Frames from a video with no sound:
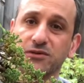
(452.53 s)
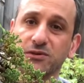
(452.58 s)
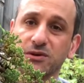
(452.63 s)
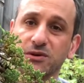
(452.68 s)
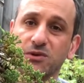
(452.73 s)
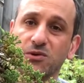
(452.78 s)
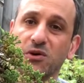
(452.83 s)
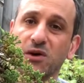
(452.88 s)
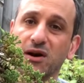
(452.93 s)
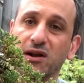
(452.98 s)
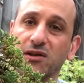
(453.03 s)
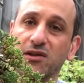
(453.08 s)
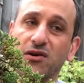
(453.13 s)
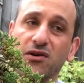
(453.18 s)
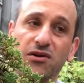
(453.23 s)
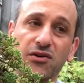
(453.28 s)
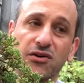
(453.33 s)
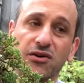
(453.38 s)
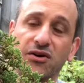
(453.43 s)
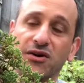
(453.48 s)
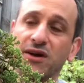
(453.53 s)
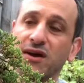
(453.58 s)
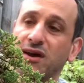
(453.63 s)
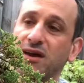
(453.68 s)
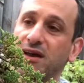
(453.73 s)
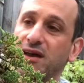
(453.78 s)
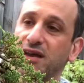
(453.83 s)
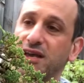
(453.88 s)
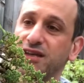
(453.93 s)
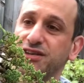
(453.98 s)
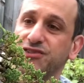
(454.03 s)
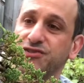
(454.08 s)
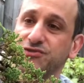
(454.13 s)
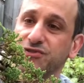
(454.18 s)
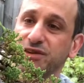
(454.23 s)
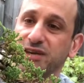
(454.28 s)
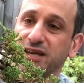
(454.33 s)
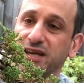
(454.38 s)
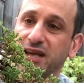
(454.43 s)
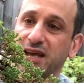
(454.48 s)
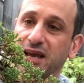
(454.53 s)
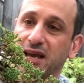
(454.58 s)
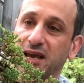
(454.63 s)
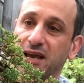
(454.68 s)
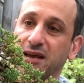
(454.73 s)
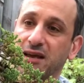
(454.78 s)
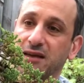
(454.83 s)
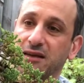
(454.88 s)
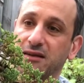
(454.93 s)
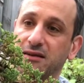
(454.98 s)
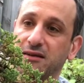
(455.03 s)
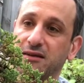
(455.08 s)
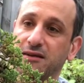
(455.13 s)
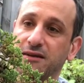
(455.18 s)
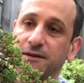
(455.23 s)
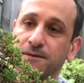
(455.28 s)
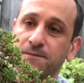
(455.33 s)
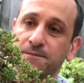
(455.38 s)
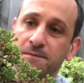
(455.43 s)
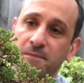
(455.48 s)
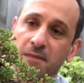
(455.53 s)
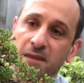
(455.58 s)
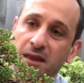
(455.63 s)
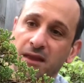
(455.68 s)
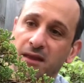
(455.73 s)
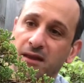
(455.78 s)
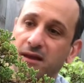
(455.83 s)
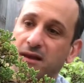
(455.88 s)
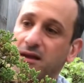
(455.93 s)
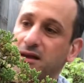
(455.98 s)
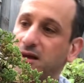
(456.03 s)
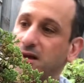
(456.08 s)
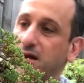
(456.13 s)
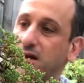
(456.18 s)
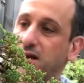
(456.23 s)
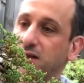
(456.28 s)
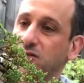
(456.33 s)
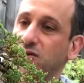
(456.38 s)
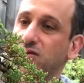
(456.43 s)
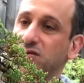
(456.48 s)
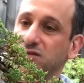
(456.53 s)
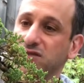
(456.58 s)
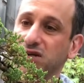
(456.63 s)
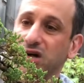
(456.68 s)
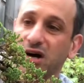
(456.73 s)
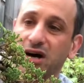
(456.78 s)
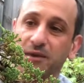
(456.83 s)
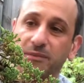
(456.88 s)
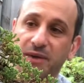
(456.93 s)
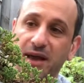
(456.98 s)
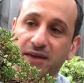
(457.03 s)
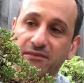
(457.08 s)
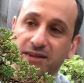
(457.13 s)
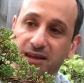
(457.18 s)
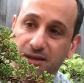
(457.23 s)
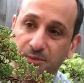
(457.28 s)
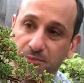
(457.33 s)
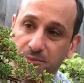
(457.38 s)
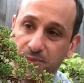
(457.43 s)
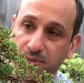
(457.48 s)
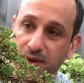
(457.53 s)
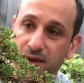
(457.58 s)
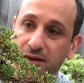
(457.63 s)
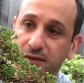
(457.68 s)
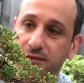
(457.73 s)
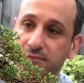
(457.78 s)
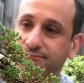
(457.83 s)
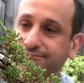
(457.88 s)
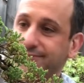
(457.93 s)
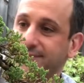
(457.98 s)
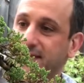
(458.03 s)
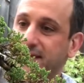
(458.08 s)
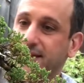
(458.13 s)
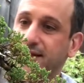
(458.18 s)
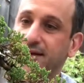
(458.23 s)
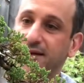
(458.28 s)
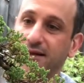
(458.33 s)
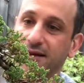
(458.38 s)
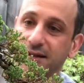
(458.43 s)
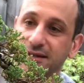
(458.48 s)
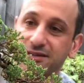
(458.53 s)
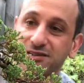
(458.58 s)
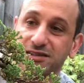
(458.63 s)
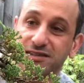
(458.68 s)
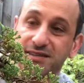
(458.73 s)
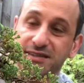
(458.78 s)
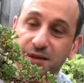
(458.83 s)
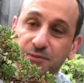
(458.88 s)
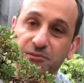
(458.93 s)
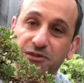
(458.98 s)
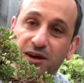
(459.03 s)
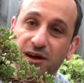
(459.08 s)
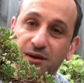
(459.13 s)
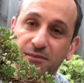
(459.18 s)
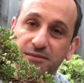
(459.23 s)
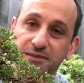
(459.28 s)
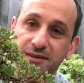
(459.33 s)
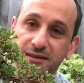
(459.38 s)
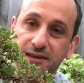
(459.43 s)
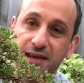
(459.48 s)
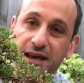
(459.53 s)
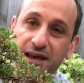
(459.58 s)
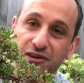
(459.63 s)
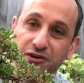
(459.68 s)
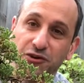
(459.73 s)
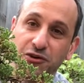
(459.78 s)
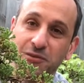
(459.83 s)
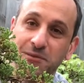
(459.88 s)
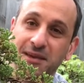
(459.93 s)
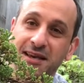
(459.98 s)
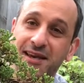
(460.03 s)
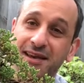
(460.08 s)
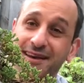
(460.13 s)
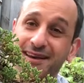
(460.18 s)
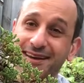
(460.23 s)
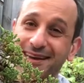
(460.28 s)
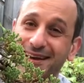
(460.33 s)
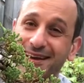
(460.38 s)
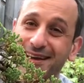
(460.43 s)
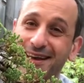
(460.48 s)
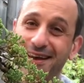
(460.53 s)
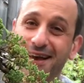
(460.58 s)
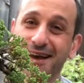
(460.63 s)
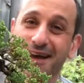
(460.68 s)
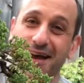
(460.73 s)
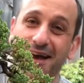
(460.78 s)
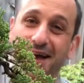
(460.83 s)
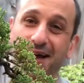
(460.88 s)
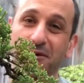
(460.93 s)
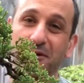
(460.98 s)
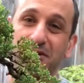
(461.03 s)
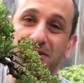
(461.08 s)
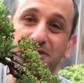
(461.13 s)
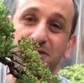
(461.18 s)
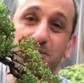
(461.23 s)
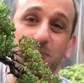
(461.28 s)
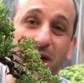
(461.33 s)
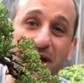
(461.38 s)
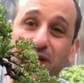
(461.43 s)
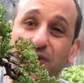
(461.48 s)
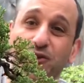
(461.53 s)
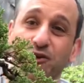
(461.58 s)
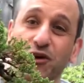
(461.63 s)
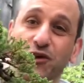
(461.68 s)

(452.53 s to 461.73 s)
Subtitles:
quite a long history and a long time having them. But it's just sometimes they annoy me. Whereas Shimpaku